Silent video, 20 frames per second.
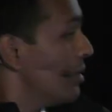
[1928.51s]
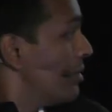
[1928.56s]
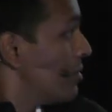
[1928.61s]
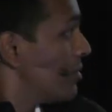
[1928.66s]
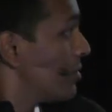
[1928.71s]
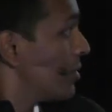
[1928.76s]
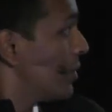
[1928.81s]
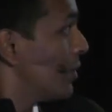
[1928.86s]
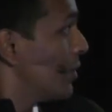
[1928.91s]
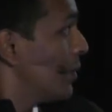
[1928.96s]

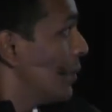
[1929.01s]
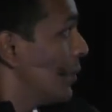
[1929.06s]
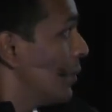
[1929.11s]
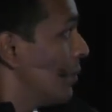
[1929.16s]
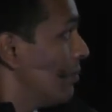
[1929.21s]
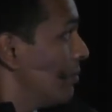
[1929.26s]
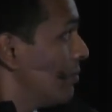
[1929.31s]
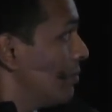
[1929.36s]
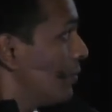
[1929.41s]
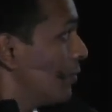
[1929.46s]

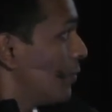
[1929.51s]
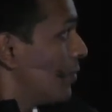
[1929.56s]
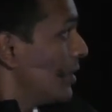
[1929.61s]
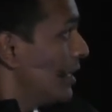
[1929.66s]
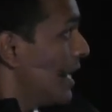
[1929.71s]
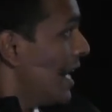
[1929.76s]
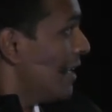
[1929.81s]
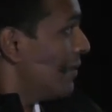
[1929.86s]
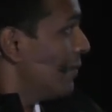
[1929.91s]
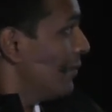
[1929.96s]
So for
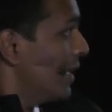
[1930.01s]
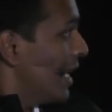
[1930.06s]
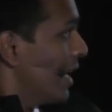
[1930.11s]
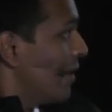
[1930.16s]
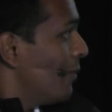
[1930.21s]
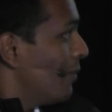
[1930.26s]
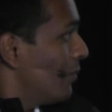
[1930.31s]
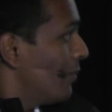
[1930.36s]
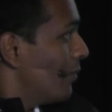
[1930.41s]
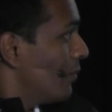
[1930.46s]
that, we
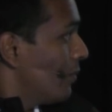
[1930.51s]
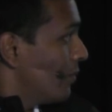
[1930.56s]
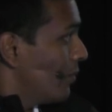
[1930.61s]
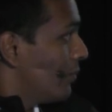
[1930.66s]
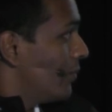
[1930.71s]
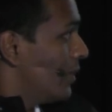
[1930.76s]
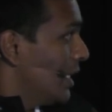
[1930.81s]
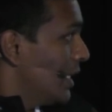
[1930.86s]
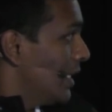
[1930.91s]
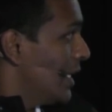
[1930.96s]

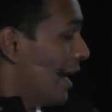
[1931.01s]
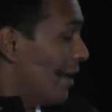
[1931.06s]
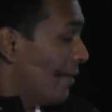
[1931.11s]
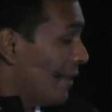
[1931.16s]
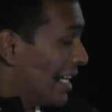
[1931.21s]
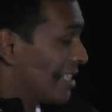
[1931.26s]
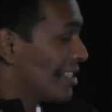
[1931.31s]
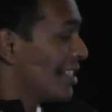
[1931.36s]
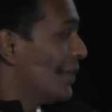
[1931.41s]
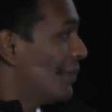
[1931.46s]

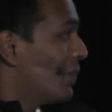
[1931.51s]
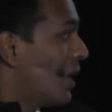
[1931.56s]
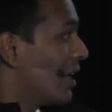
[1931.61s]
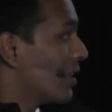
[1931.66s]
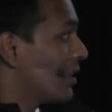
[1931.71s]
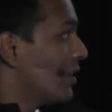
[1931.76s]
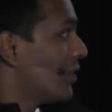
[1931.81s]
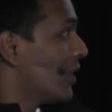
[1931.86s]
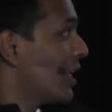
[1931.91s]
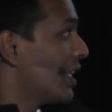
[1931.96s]
have actually
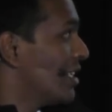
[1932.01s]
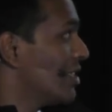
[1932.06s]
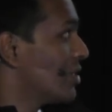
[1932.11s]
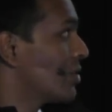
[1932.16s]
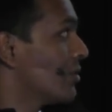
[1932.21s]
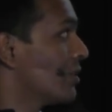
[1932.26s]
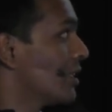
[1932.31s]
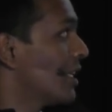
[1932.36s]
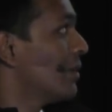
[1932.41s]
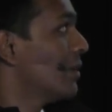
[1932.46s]
marked it red and
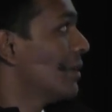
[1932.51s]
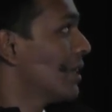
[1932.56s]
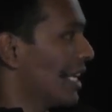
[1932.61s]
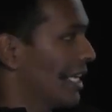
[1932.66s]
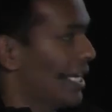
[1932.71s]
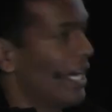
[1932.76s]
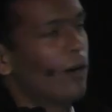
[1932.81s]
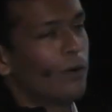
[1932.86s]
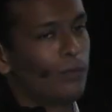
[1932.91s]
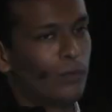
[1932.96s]
showed that,
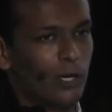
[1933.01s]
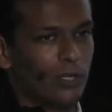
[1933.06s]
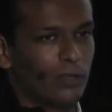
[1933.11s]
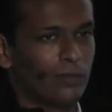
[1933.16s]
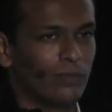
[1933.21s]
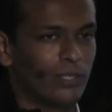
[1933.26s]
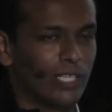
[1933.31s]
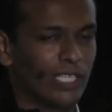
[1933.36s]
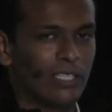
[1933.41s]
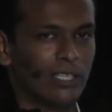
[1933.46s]
OK, our
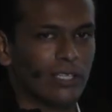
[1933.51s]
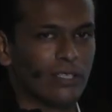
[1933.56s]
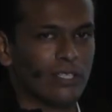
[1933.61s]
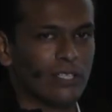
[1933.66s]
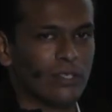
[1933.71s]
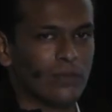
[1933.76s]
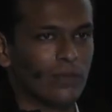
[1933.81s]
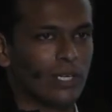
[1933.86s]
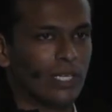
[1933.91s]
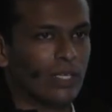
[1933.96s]
model failed on
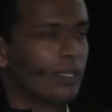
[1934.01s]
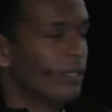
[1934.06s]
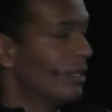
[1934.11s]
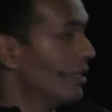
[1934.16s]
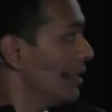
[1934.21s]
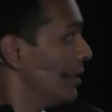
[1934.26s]
this one.